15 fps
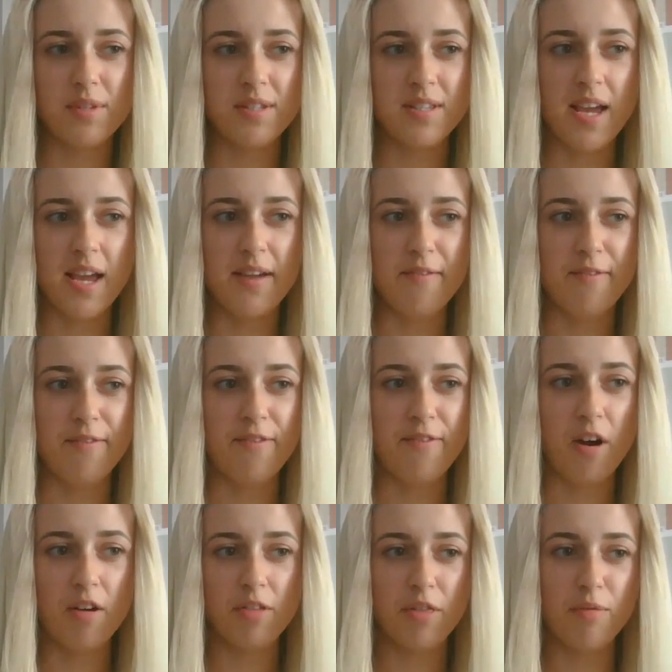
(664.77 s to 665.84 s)
would say
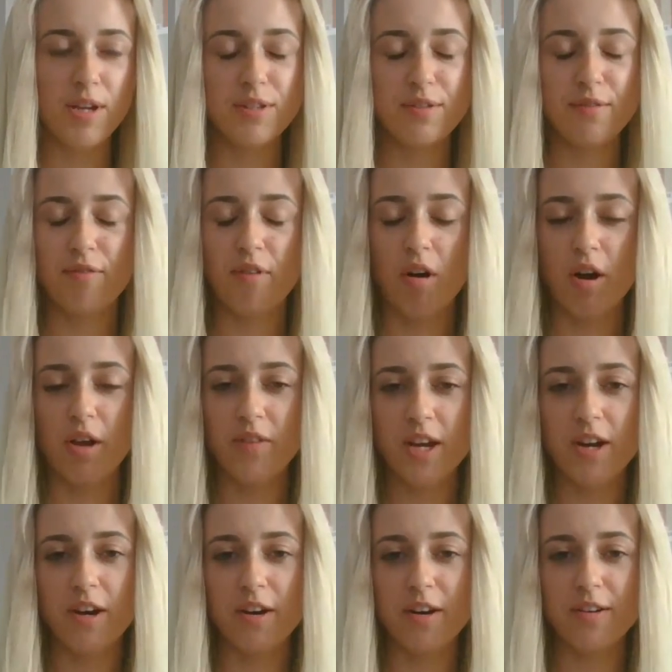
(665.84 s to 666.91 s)
3 to 5
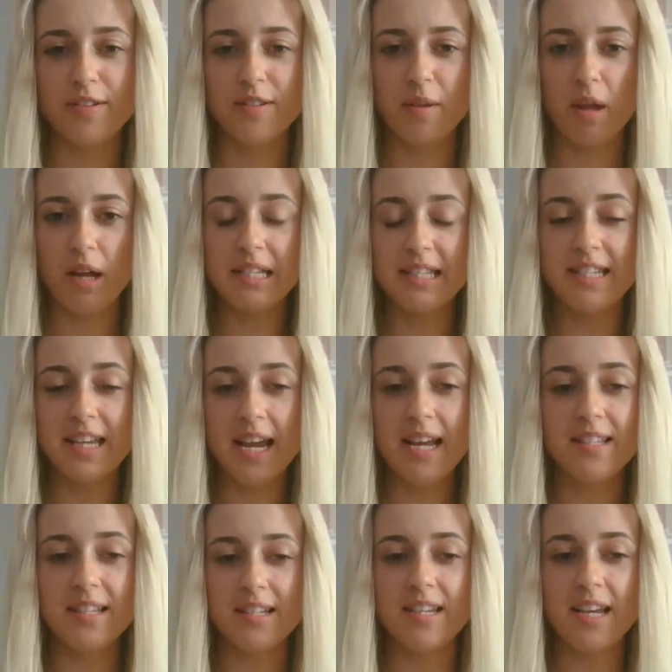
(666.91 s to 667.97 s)
years,
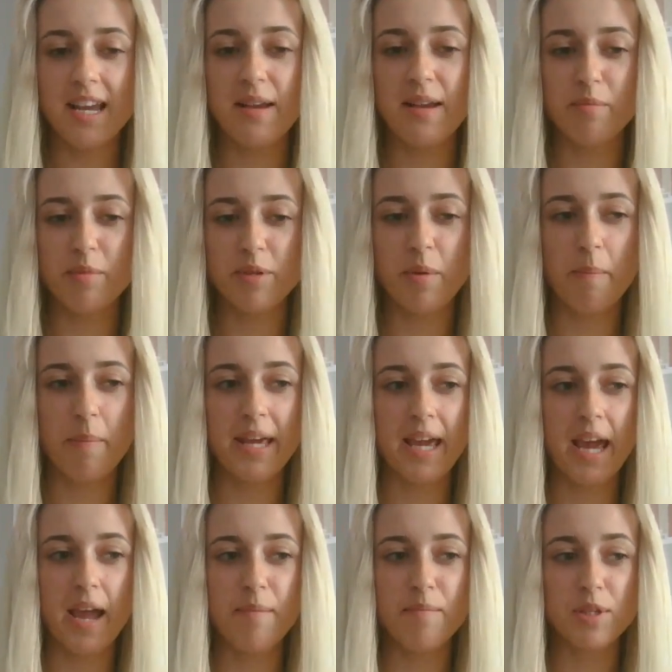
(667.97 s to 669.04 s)
data teams
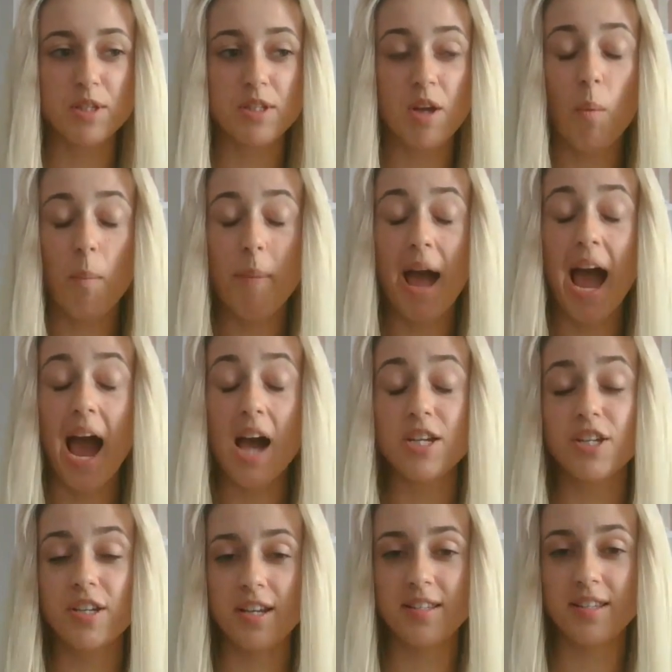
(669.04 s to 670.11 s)
became so
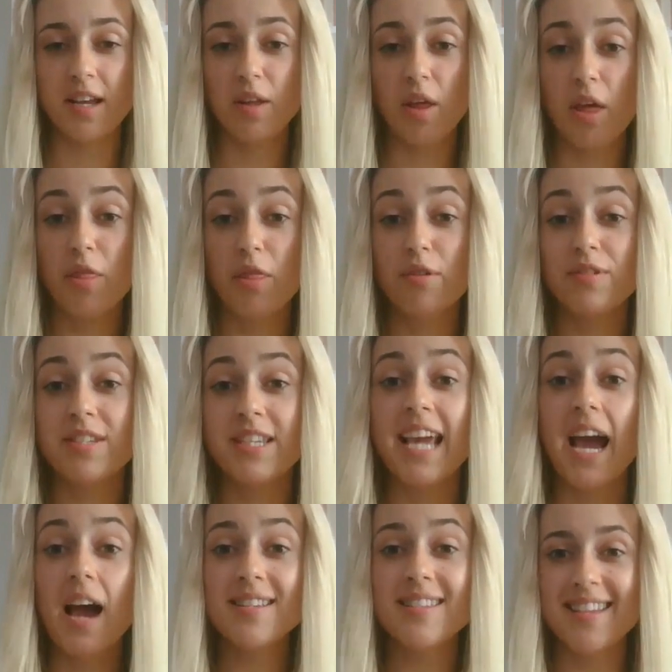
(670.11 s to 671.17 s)
passionate and
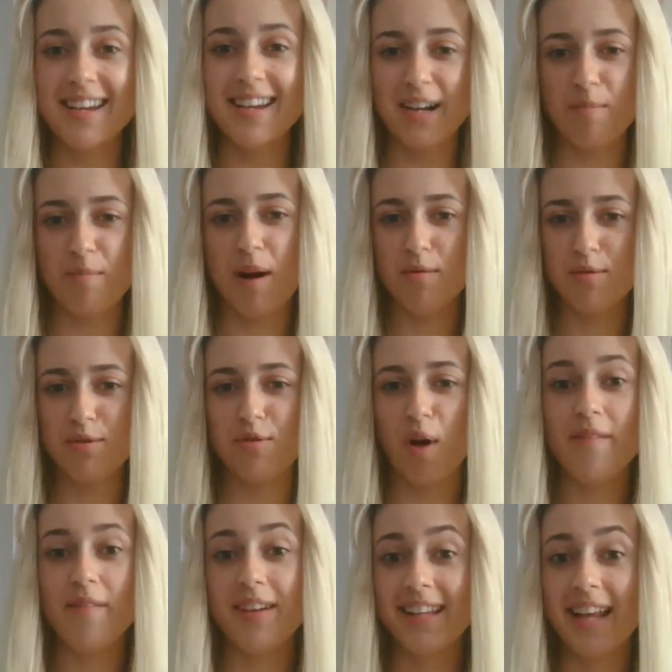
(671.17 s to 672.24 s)
enthusiastic about
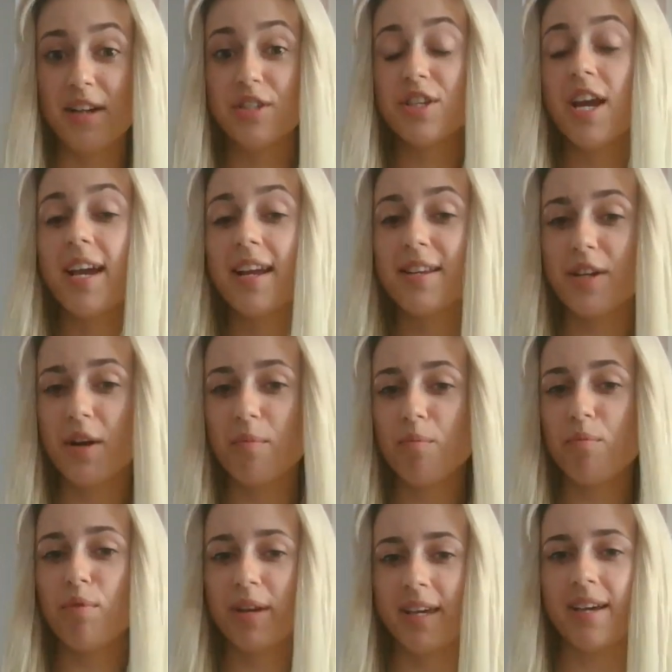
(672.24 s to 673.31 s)
driving that change and
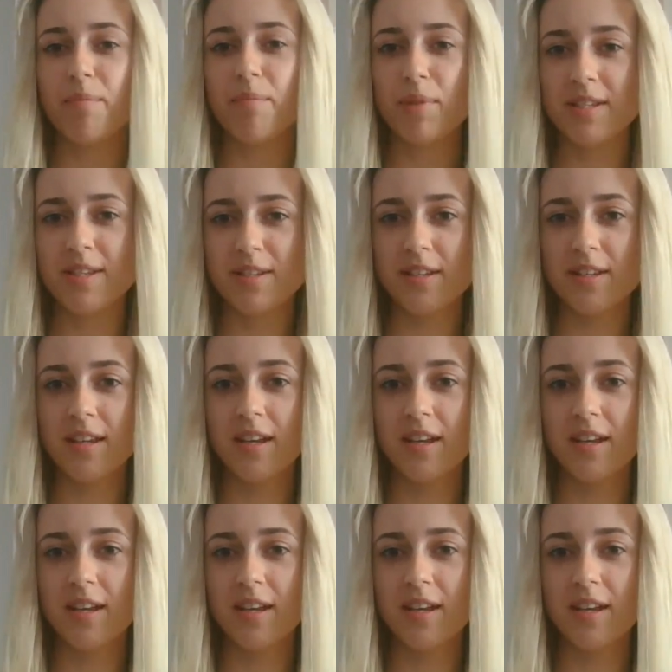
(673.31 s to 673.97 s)
bringing business